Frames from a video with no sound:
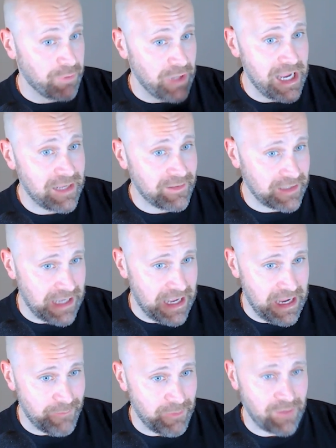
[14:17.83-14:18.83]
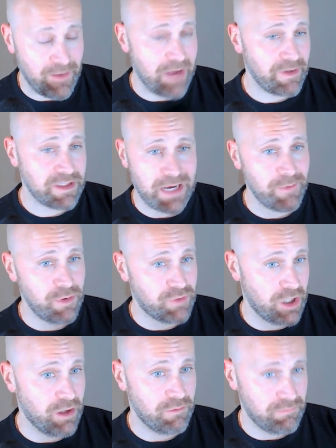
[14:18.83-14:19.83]
playing the game, and every time you
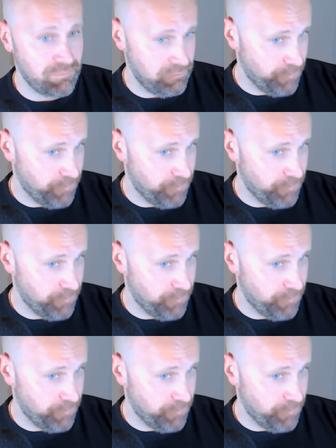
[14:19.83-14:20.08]
don't